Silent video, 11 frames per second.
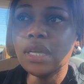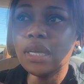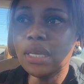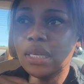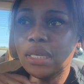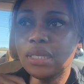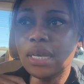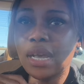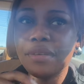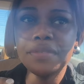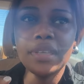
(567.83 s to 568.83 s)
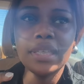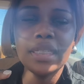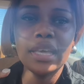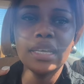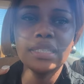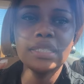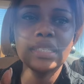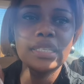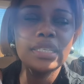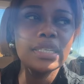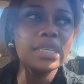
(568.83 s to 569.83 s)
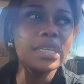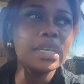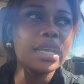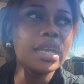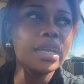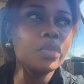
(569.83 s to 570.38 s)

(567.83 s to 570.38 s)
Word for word: and after that I